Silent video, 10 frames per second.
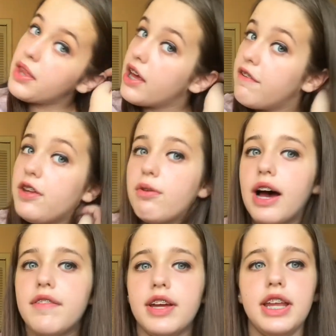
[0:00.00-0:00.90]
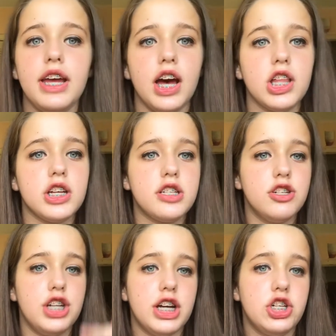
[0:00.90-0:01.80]
If you have any other
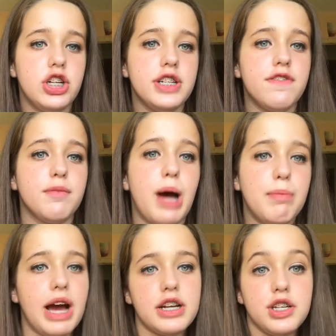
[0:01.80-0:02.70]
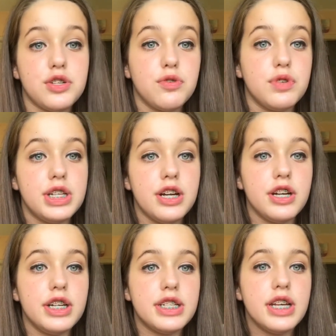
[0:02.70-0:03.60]
suggestions for my back to school
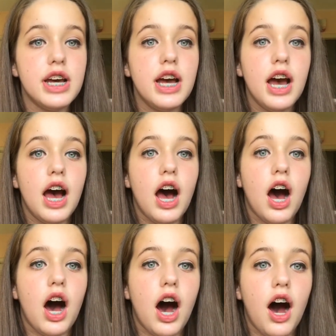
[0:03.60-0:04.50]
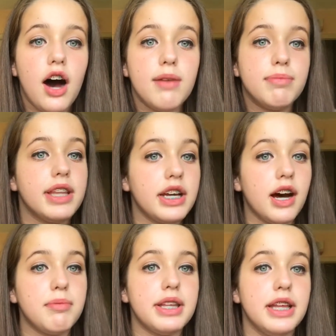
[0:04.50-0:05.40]
series, then
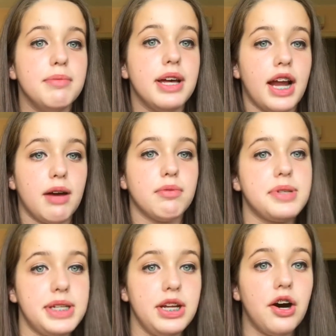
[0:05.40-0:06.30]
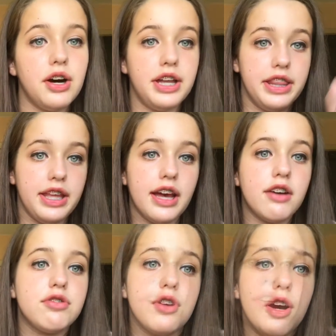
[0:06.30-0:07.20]
comment them, and I will see y'all in the
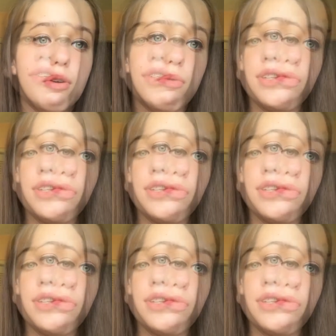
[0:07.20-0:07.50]
outro.